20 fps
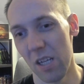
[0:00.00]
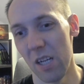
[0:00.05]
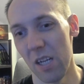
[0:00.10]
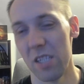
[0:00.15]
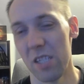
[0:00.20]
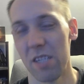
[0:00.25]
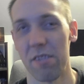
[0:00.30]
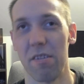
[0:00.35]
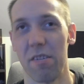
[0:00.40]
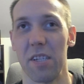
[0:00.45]

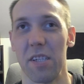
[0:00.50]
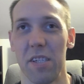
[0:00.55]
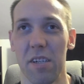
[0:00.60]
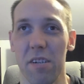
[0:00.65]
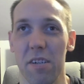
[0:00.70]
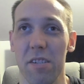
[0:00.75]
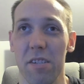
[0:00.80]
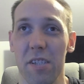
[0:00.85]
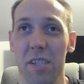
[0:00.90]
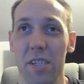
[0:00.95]
So I saw
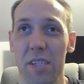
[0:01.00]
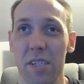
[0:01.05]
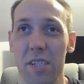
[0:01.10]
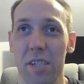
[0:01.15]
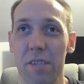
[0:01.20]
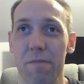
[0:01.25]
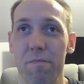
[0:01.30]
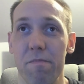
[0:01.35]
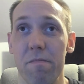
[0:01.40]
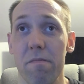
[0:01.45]
this.
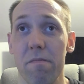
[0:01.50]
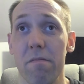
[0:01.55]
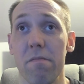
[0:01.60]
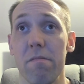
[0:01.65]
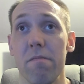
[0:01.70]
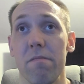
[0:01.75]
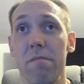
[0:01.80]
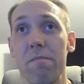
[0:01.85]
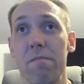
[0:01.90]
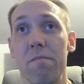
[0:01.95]

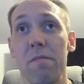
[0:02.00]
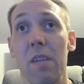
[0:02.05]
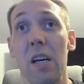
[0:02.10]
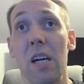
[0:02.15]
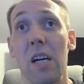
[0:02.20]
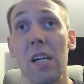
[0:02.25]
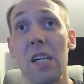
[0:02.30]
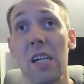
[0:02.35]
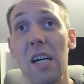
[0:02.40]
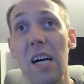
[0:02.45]

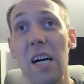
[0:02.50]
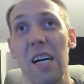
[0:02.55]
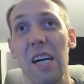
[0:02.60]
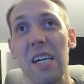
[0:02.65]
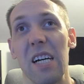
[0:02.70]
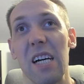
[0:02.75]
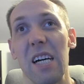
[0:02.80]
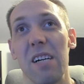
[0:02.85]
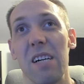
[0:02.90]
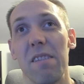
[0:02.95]
I
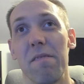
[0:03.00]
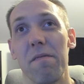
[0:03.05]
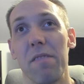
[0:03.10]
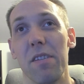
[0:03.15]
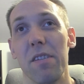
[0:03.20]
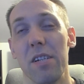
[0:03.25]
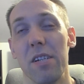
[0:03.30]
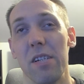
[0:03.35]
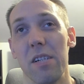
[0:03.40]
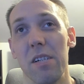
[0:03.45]
have
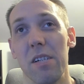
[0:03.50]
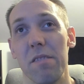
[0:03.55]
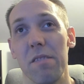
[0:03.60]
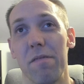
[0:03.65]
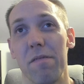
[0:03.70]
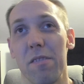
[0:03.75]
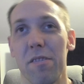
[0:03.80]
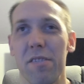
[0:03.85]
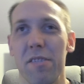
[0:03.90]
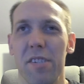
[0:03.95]
the
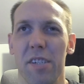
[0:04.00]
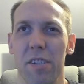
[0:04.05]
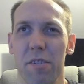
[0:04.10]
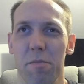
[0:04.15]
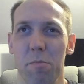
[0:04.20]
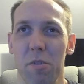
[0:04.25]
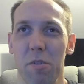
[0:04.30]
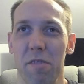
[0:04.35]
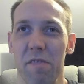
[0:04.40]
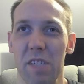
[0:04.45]
first two
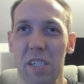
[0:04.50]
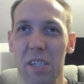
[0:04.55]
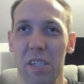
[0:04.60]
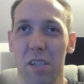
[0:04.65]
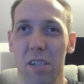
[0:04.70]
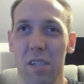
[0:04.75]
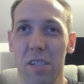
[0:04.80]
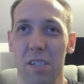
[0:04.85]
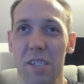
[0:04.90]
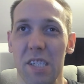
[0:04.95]
movies
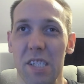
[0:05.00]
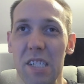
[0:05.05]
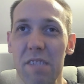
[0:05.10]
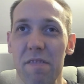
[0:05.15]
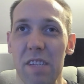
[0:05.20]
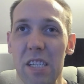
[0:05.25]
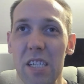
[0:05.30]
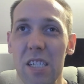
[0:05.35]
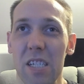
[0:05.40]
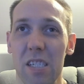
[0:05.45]
on
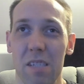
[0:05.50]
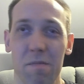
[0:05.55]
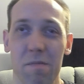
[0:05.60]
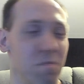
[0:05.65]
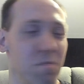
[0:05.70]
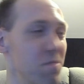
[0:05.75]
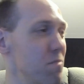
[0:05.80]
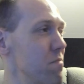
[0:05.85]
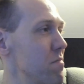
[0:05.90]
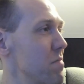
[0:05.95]
DVD.
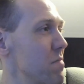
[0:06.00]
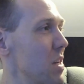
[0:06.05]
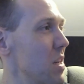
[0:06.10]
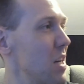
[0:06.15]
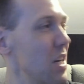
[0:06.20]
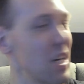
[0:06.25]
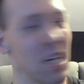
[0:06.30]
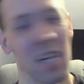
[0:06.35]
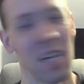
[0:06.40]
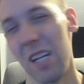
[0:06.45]

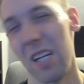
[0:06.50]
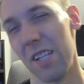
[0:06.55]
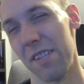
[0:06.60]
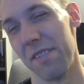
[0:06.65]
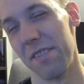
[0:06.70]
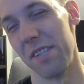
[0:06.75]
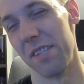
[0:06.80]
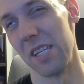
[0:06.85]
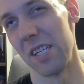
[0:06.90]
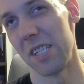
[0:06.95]

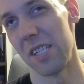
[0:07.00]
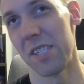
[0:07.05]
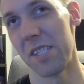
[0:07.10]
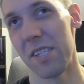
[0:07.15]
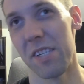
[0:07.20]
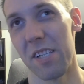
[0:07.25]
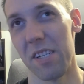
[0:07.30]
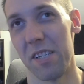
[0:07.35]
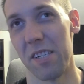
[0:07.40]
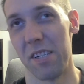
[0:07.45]
That's
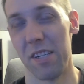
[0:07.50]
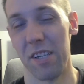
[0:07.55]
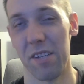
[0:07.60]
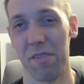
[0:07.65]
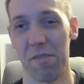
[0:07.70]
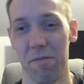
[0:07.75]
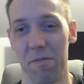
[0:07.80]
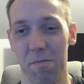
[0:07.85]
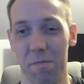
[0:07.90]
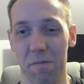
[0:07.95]

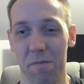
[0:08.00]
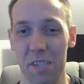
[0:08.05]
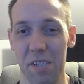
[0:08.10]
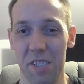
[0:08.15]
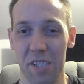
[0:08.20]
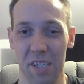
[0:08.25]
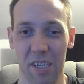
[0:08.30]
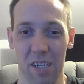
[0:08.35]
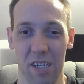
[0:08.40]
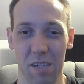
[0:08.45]
another
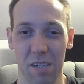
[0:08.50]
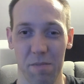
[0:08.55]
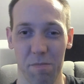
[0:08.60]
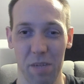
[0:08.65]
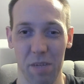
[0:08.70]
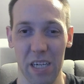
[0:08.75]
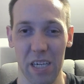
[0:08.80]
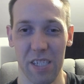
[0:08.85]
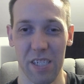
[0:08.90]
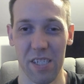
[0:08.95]
reason I'm
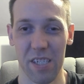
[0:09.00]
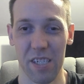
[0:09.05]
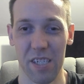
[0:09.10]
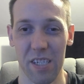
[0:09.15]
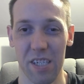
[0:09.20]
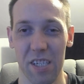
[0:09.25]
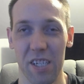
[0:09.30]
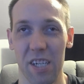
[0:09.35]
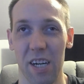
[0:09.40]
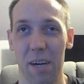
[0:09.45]
kinda
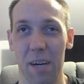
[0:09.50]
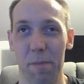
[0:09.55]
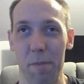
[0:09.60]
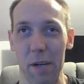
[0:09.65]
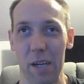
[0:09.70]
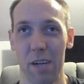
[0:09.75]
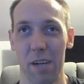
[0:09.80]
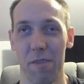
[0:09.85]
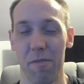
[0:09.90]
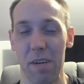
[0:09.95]

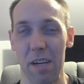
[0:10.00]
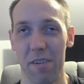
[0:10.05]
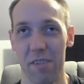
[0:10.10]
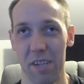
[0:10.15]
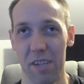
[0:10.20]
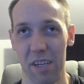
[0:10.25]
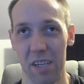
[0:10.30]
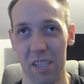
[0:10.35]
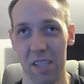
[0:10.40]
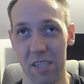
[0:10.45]
shopping around
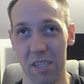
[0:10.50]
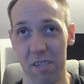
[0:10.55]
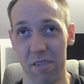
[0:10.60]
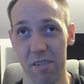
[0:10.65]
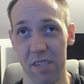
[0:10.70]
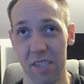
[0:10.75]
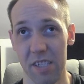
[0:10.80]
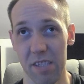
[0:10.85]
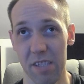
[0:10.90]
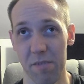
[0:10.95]
in
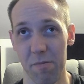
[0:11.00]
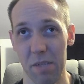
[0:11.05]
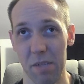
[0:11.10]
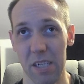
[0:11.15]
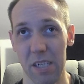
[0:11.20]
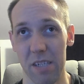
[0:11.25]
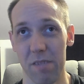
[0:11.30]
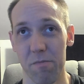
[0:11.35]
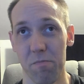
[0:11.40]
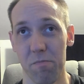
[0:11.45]
clearance as well.